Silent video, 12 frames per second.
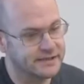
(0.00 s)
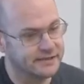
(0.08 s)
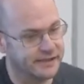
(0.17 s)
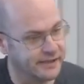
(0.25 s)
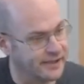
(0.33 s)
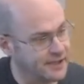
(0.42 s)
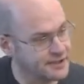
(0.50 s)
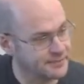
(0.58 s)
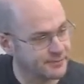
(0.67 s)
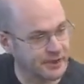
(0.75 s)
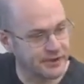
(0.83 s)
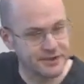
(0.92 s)
in an
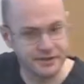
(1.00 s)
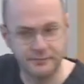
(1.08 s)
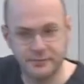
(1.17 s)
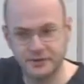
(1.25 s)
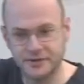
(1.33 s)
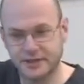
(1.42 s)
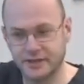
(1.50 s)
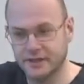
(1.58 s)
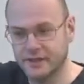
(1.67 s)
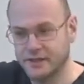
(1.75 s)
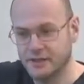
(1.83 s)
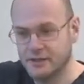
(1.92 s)
enterprise. So mostly
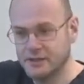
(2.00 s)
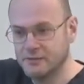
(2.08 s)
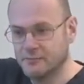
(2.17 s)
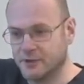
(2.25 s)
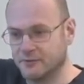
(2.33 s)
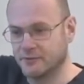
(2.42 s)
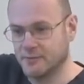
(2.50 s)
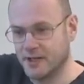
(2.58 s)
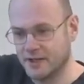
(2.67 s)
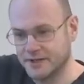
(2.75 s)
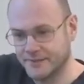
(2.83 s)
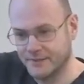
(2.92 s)
my
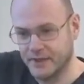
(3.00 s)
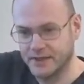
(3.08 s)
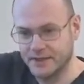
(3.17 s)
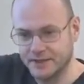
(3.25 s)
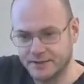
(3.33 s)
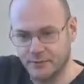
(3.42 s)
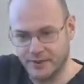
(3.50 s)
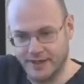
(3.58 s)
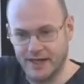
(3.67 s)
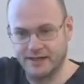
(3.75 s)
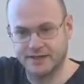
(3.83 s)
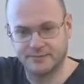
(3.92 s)
remarks are phrased within
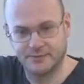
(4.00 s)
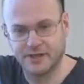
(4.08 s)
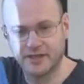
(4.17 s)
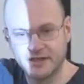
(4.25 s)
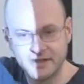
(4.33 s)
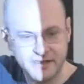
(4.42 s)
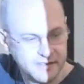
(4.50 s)
enterprise.